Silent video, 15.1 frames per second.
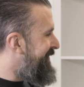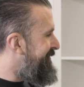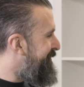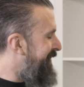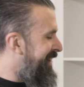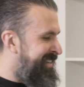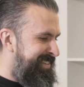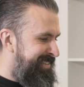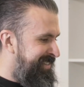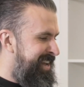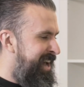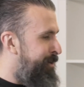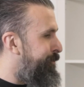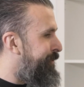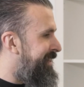Yeah. You've had
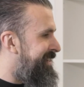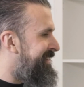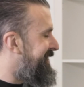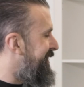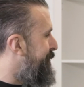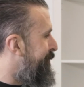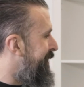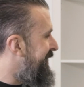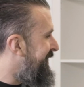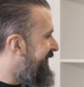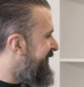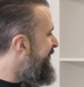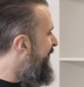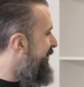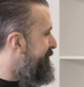10 auditions in a week
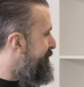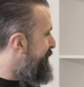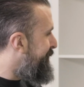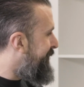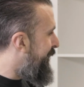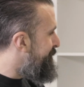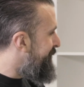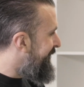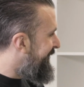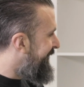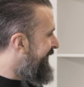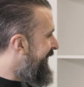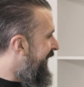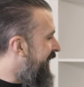and none of them have come in,